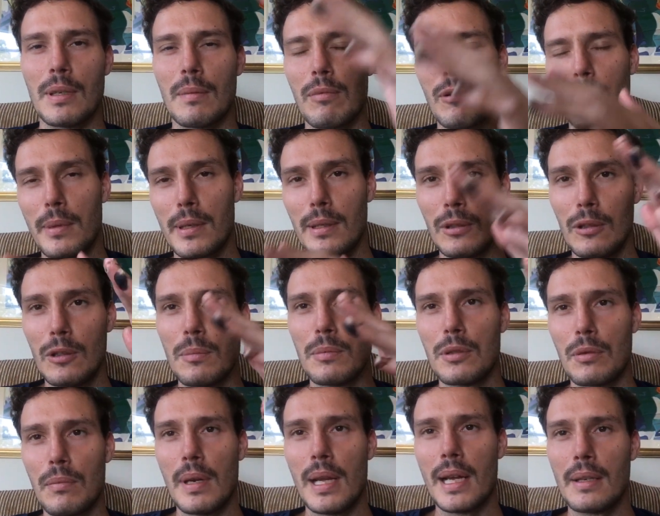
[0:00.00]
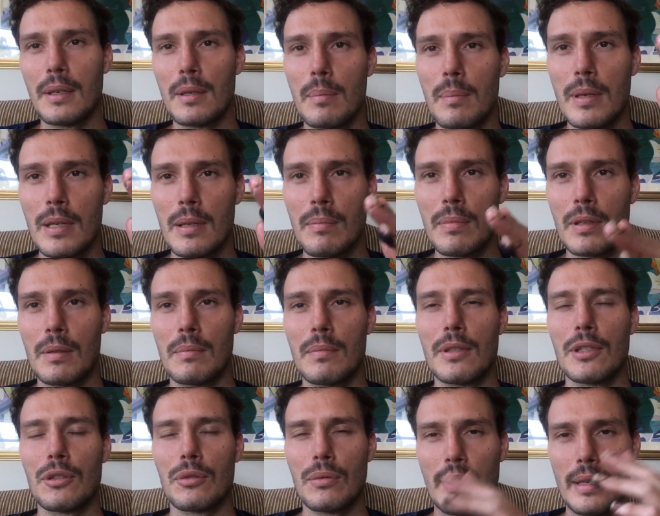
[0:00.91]
I probably looped around a bit, but I'm
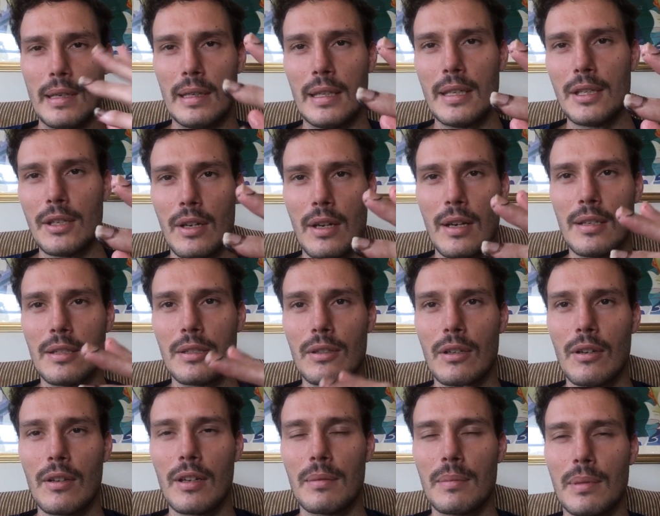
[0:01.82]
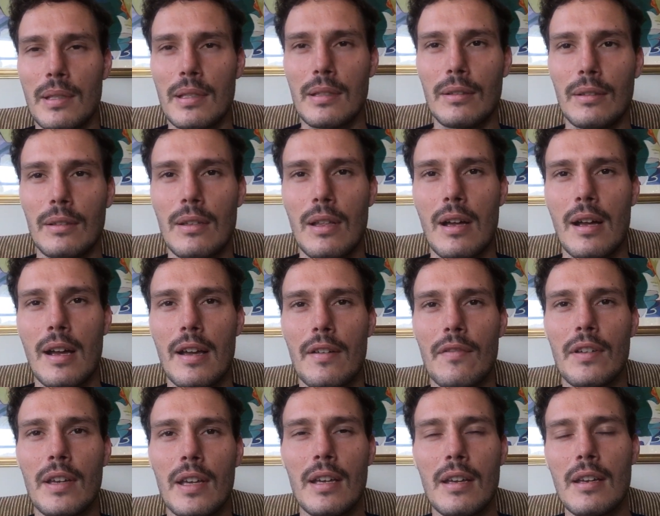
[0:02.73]
just trying to let you guys know that I'm still
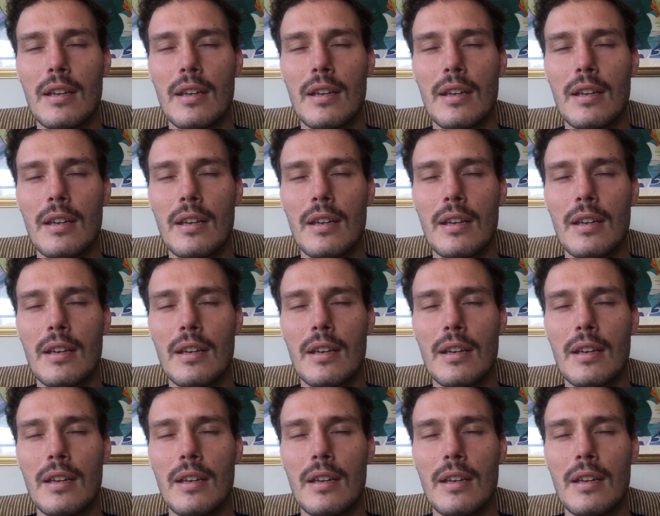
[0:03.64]
alive,